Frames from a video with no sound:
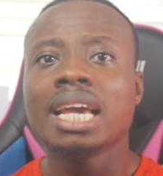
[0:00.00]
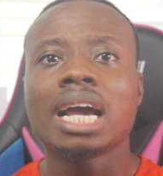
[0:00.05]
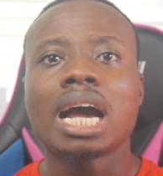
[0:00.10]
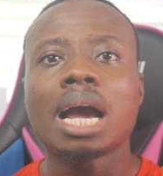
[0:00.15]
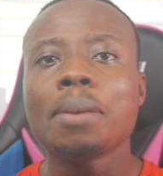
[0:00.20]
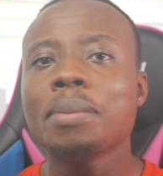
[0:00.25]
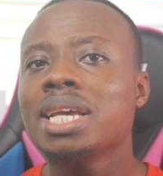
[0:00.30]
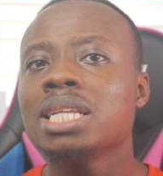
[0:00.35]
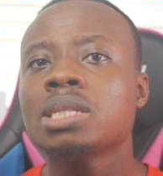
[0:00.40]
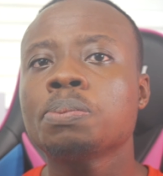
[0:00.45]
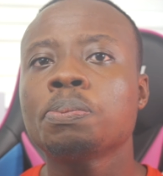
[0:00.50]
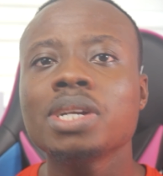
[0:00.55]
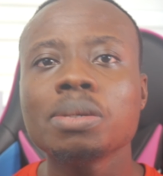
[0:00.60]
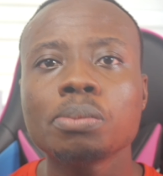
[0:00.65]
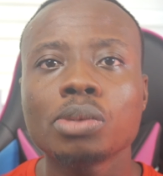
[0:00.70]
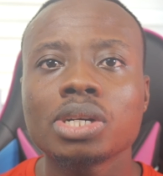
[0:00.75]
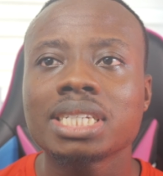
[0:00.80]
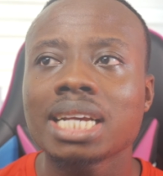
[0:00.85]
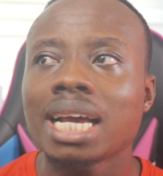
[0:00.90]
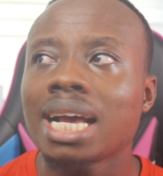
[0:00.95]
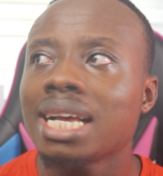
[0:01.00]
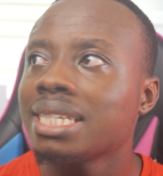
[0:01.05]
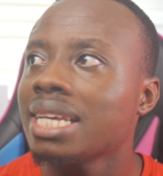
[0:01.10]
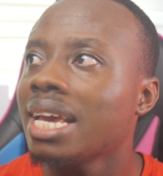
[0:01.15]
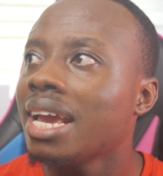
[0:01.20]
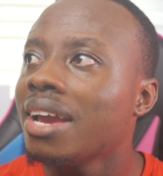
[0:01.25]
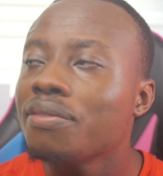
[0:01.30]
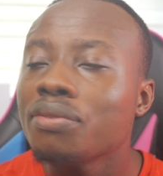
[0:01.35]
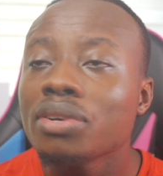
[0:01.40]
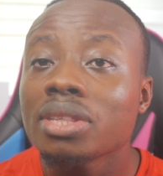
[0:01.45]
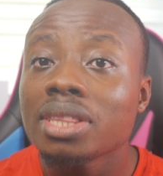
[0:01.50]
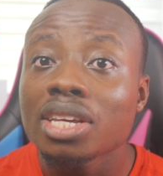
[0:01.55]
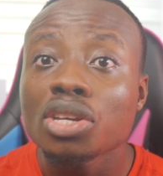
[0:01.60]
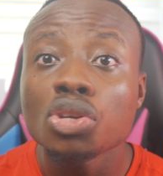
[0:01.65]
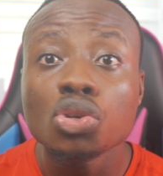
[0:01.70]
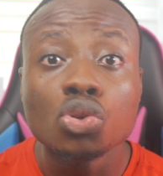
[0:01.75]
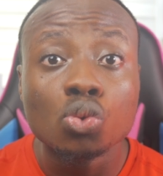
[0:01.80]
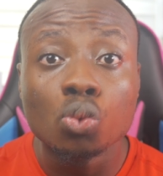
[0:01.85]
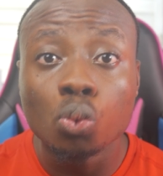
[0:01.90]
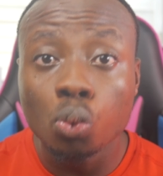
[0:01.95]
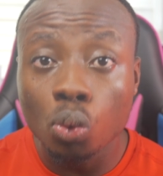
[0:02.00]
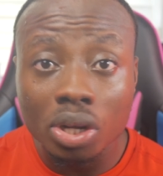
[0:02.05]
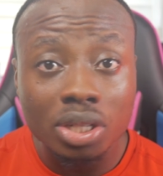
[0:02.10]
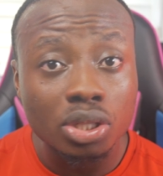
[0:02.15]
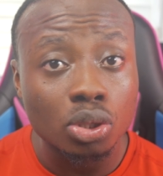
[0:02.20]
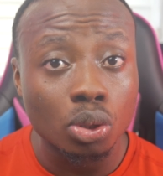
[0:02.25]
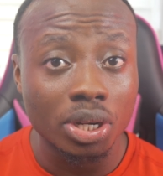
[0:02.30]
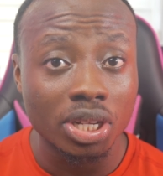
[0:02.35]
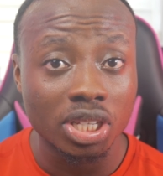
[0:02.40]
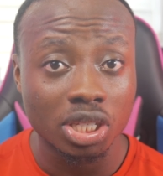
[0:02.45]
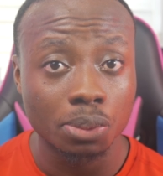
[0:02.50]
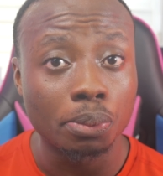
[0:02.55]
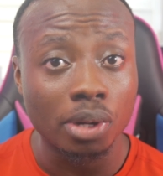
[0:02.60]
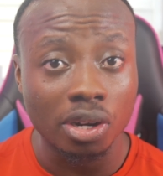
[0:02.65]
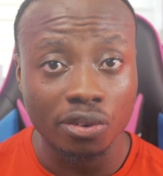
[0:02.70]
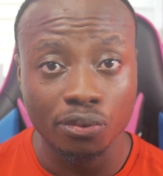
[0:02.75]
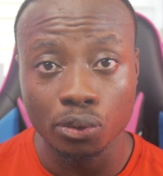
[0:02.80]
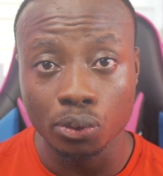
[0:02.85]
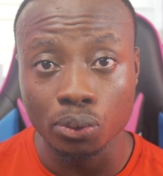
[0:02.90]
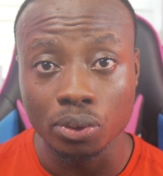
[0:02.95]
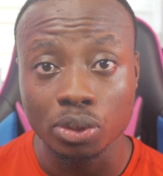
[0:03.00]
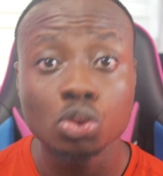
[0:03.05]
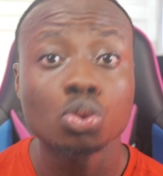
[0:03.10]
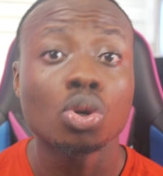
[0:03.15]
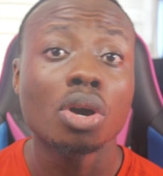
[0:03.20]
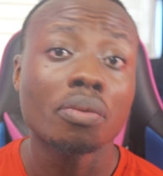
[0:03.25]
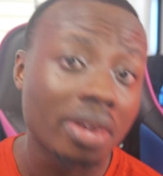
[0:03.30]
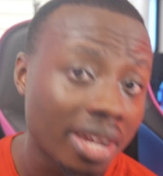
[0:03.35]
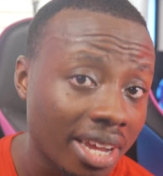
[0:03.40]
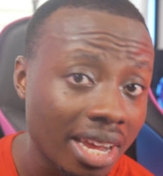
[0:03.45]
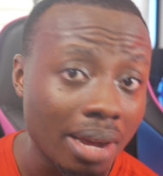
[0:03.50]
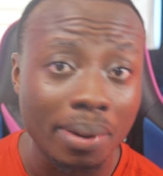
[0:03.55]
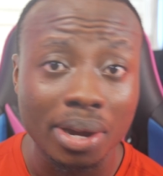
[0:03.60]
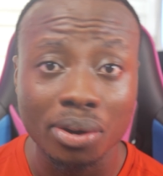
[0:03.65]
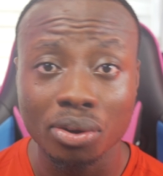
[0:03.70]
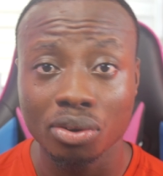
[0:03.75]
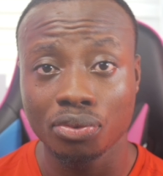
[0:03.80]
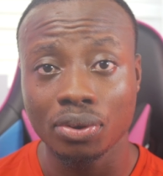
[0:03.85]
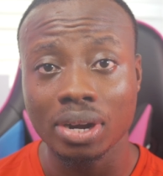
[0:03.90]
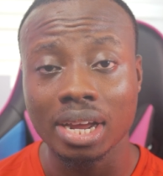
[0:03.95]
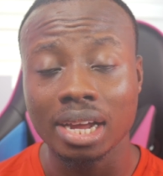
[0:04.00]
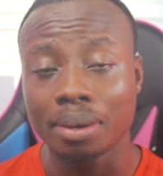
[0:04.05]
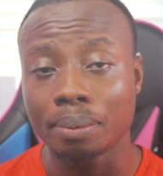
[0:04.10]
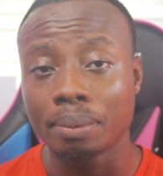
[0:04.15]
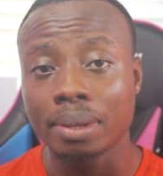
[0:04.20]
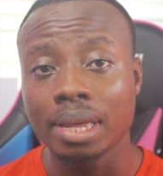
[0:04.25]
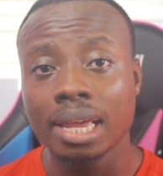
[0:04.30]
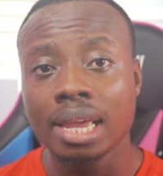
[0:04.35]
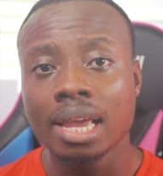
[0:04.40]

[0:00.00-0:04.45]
I mean, it pretty much has everything you want on a smartphone. 12GB of RAM.